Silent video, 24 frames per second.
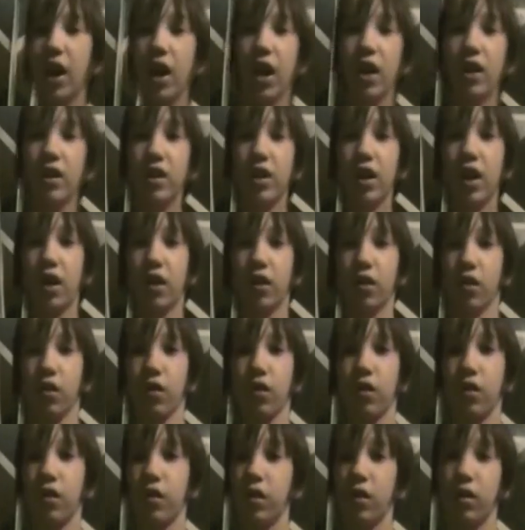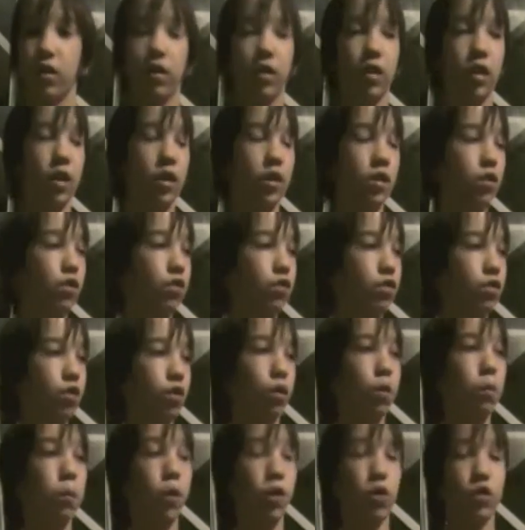and yeah, they use
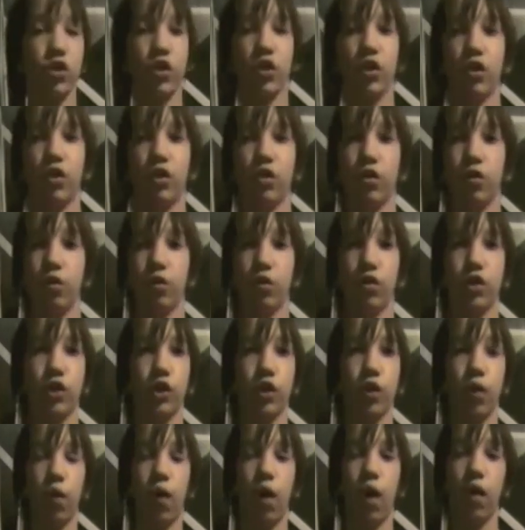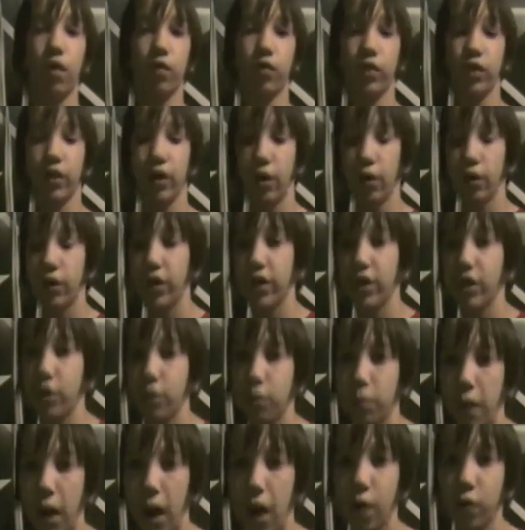slow motion to show off,
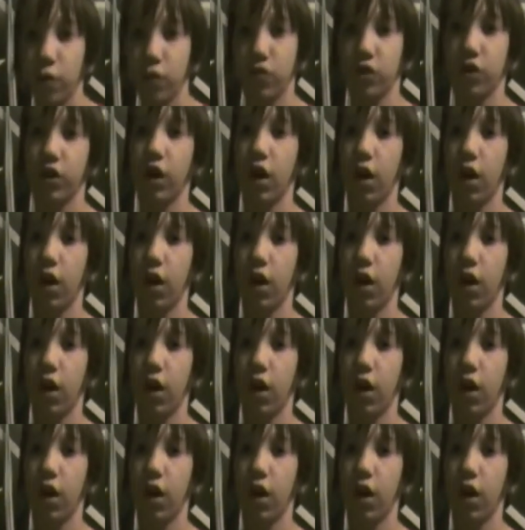Neo's powers,